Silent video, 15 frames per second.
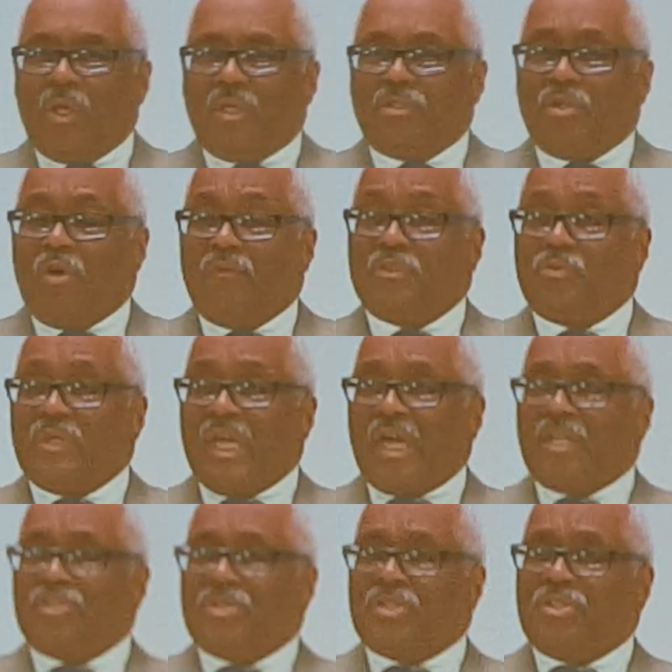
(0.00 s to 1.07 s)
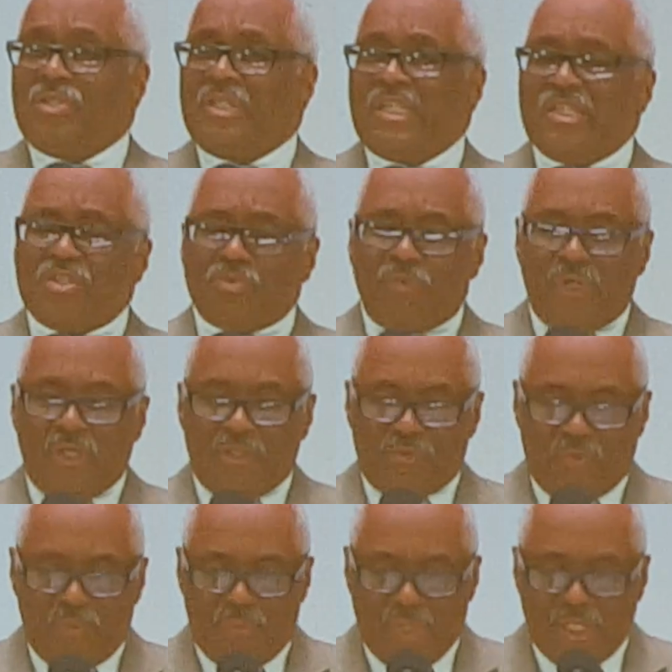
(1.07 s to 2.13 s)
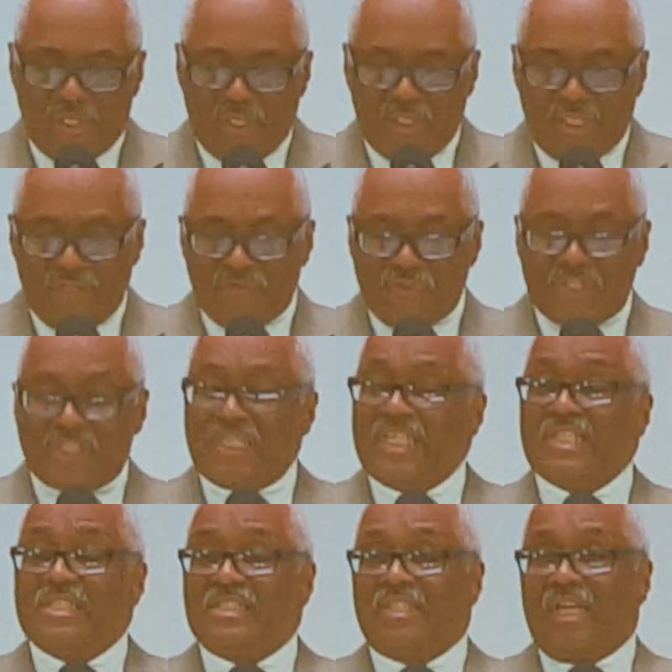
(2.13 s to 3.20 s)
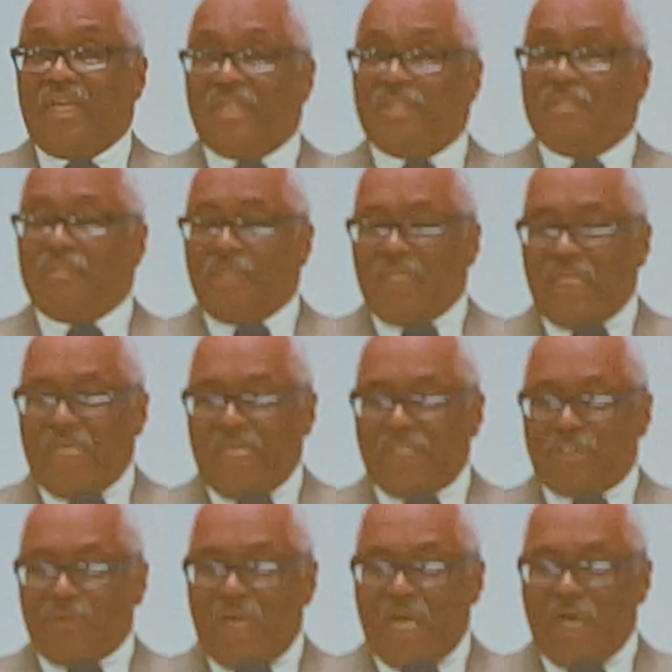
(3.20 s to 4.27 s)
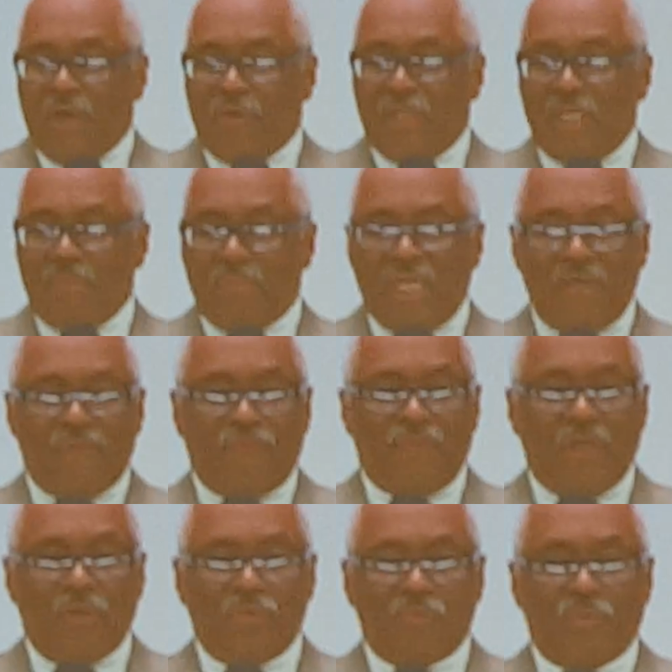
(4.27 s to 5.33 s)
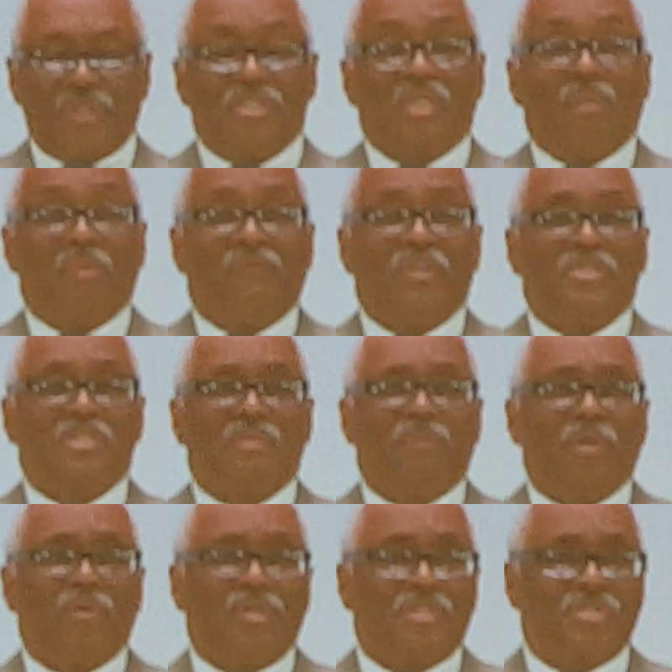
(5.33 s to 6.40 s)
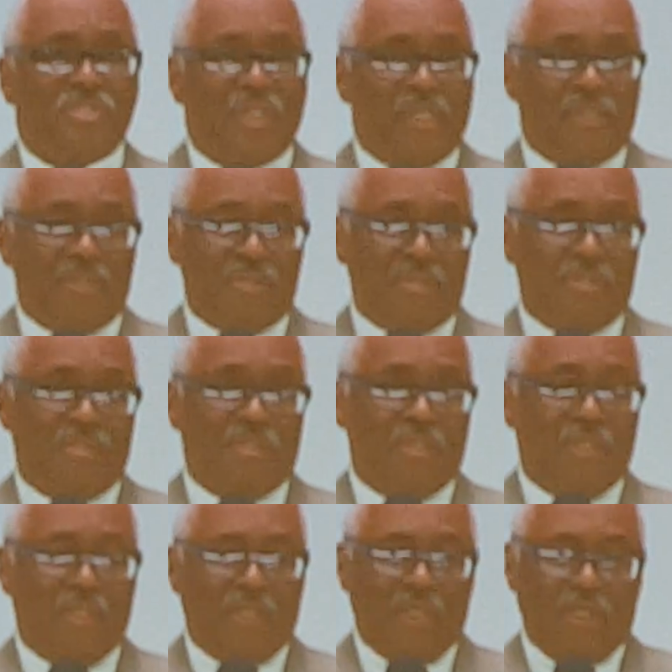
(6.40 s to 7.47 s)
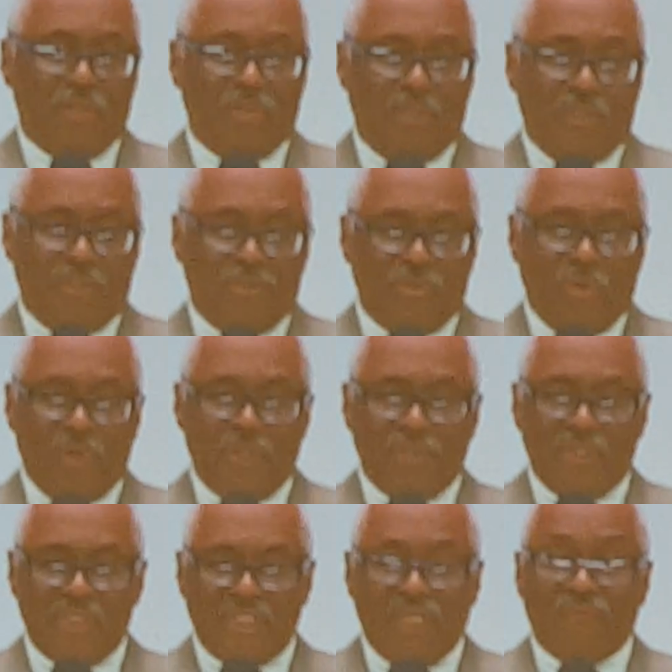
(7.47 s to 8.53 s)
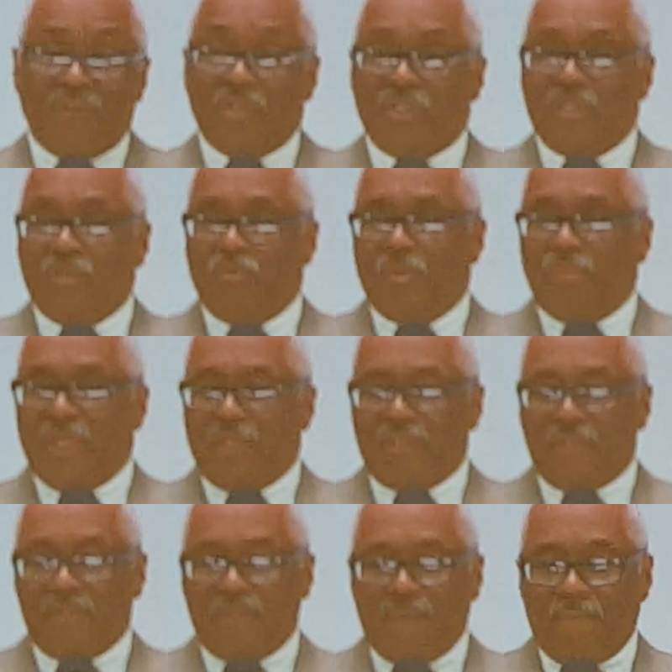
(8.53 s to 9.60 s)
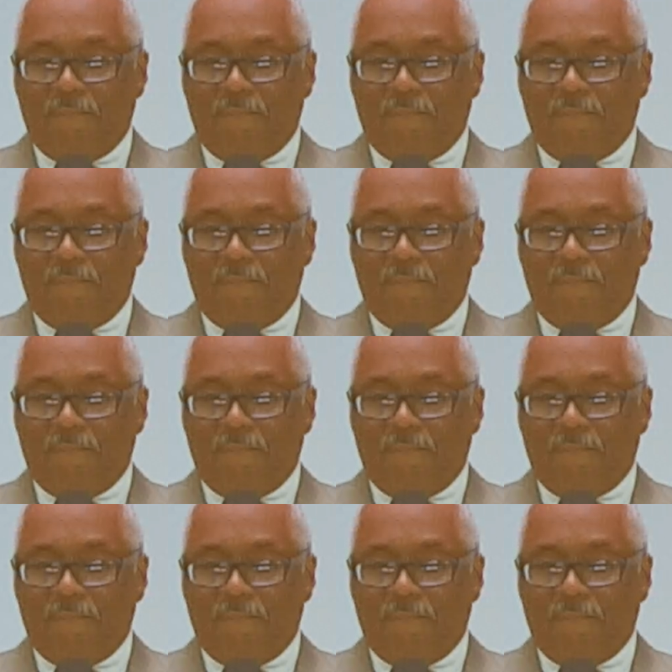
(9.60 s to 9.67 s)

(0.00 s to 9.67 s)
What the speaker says: Jehovah's reaction to Israel's rebellion gives us insight into how he may have felt when some of his spirit sons joined the devil in rebellion.